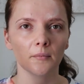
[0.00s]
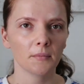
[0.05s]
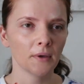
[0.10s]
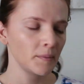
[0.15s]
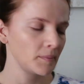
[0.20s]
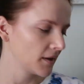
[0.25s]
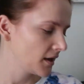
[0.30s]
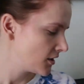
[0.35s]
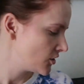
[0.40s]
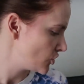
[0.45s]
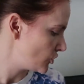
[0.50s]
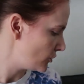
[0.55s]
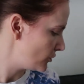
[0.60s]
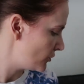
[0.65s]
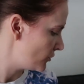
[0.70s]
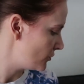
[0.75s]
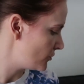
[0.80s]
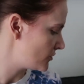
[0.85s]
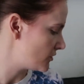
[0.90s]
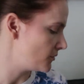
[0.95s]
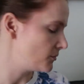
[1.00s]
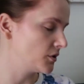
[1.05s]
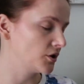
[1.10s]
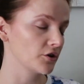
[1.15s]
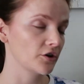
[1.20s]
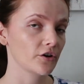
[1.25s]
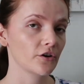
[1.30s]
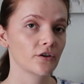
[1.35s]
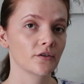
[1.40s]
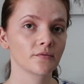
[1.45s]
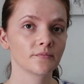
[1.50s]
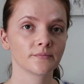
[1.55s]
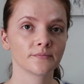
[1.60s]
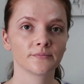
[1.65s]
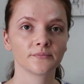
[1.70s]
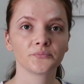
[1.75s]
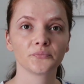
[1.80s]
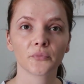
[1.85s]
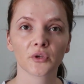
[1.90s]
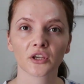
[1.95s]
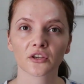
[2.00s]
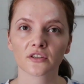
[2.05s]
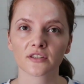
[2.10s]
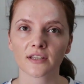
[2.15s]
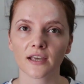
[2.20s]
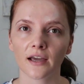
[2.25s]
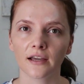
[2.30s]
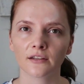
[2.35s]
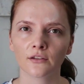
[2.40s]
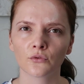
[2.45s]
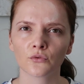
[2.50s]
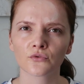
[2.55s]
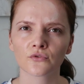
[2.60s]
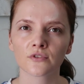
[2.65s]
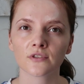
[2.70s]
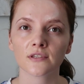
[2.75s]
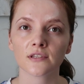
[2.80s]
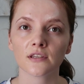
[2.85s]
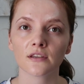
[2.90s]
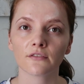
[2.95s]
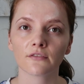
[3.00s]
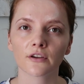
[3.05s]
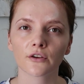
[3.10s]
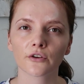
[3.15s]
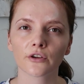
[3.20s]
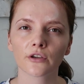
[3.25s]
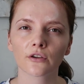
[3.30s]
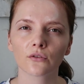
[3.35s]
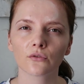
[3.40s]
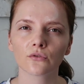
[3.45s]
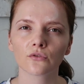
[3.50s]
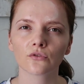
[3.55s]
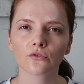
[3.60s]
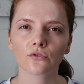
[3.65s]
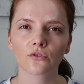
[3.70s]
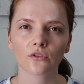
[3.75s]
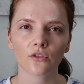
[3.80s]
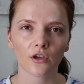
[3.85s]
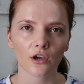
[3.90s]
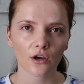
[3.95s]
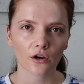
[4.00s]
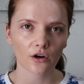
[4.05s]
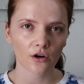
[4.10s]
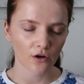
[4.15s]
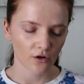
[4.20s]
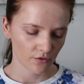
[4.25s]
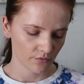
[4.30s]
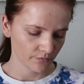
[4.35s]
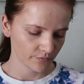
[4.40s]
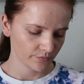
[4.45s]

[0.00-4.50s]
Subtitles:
Maybe I should use a mirror because I don't see very good there.